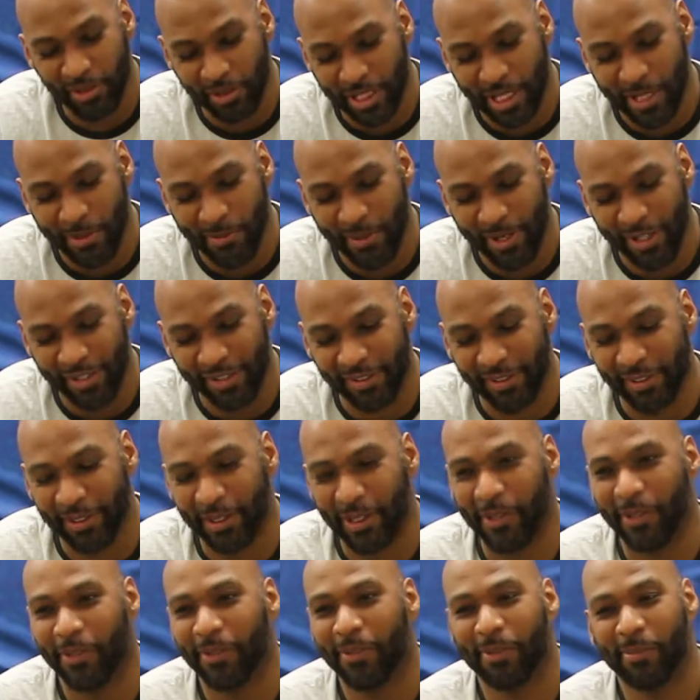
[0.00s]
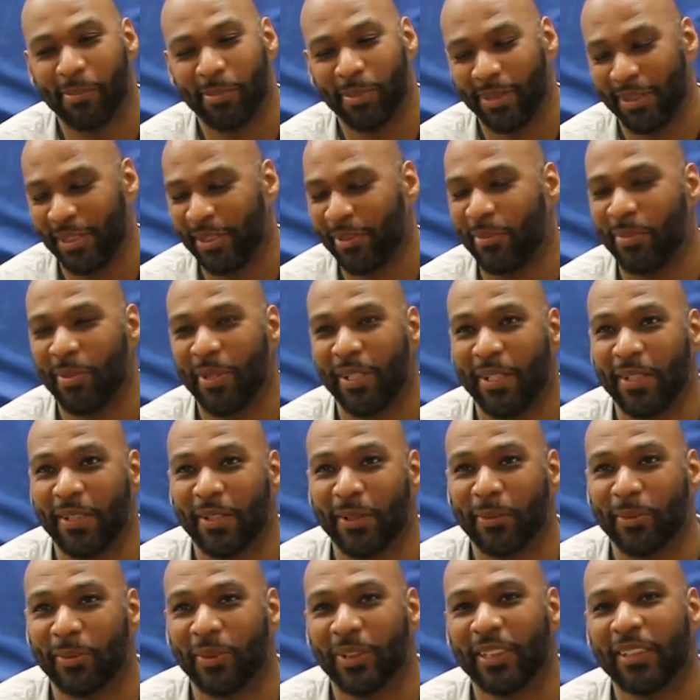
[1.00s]
got a ways to go, but it's better than
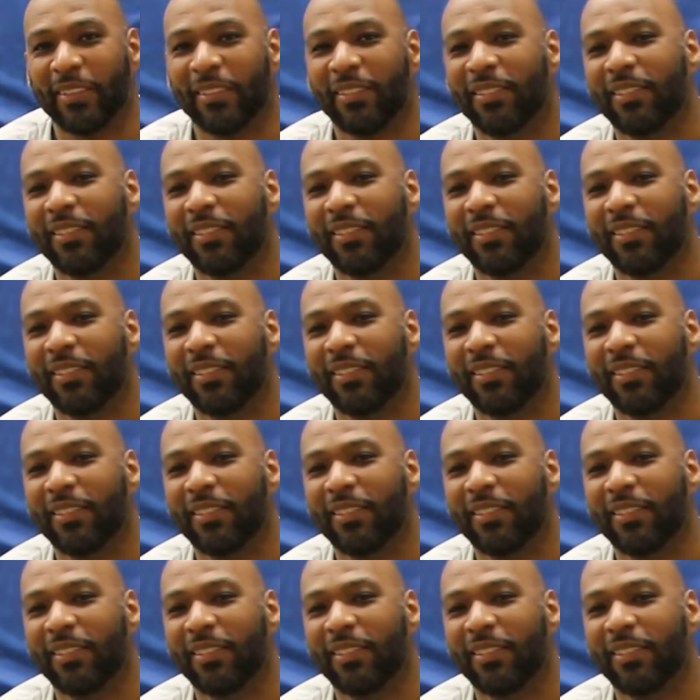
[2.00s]
it was.